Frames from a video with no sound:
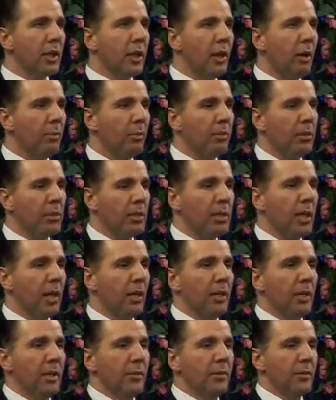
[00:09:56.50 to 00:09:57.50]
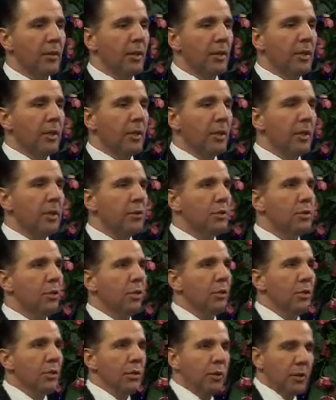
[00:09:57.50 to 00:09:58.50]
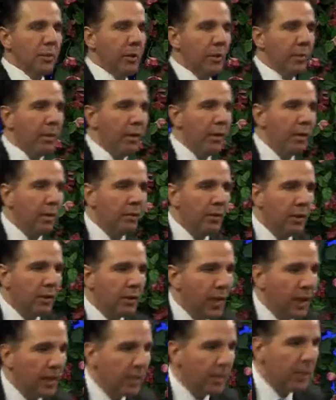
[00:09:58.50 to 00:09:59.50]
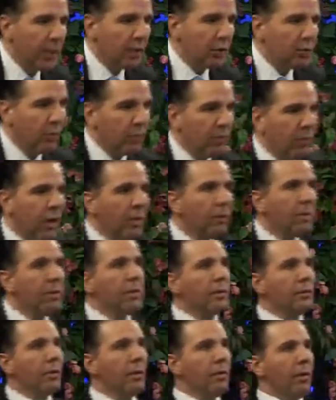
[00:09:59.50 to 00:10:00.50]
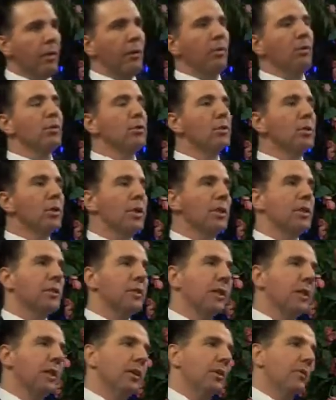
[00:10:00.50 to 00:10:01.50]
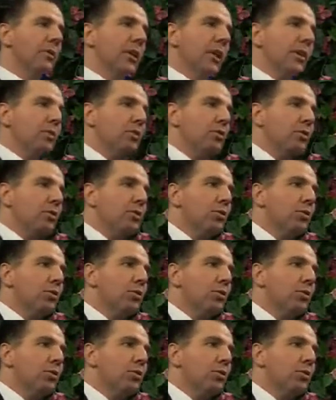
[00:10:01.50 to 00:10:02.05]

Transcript: And it's a complete cell. So remember what the allegation of Darwinism of evolution is, that